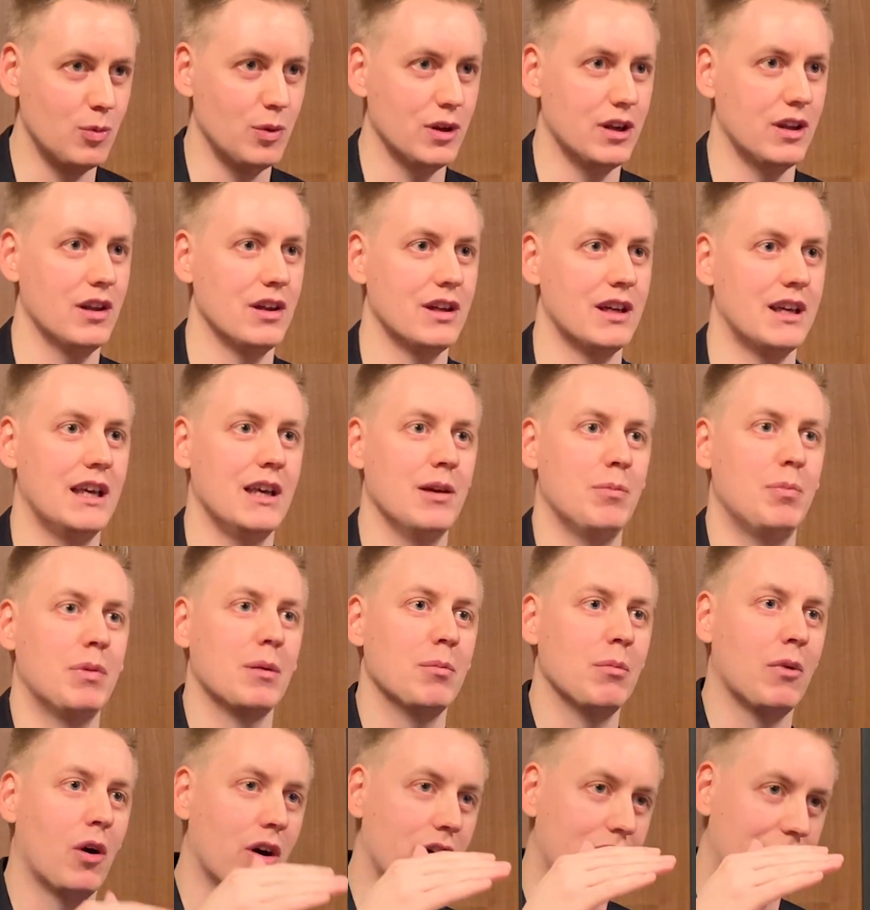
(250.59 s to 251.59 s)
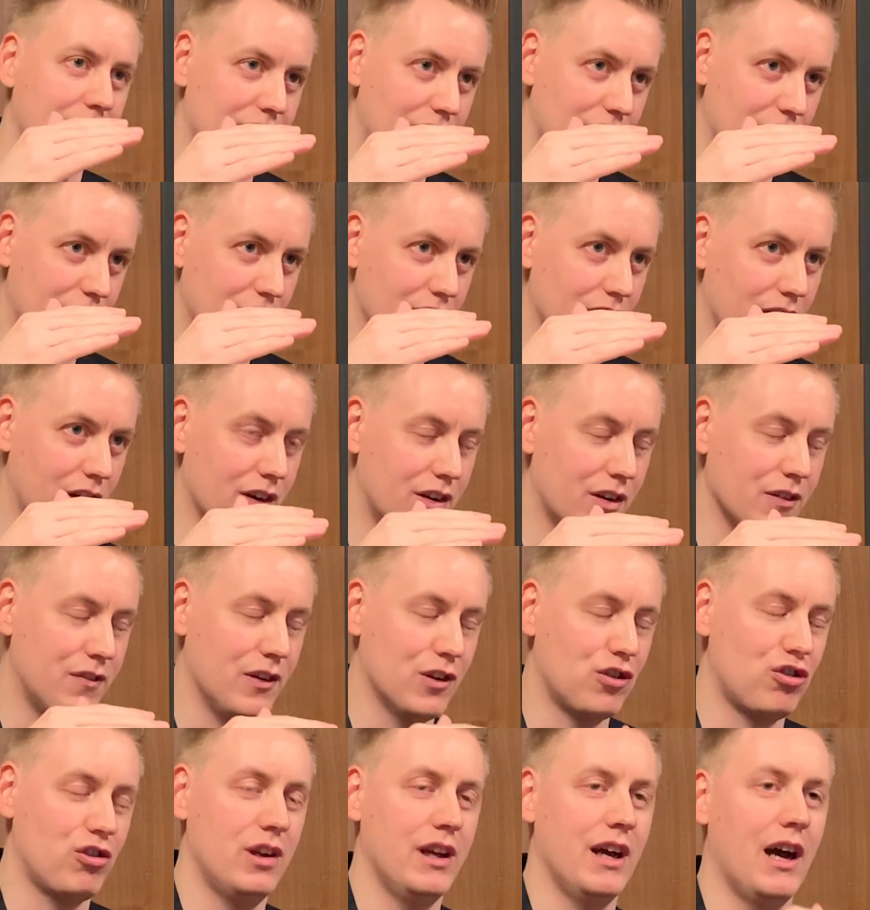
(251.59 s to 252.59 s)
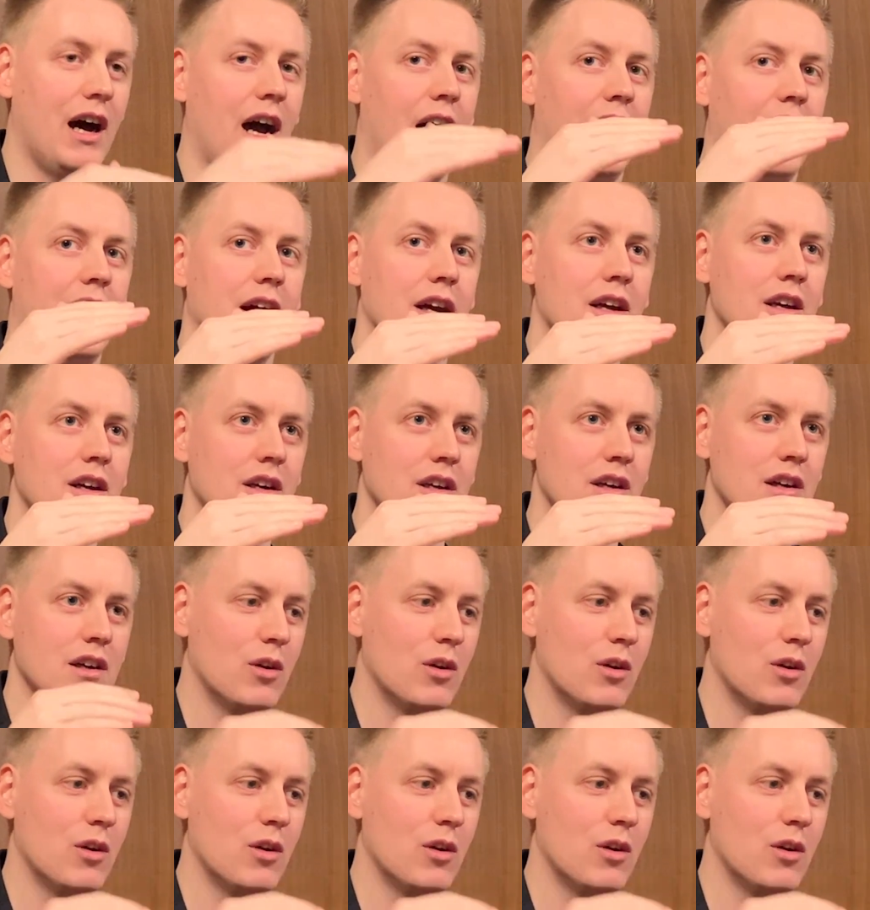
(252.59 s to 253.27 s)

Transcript: with keeping markets artificially high,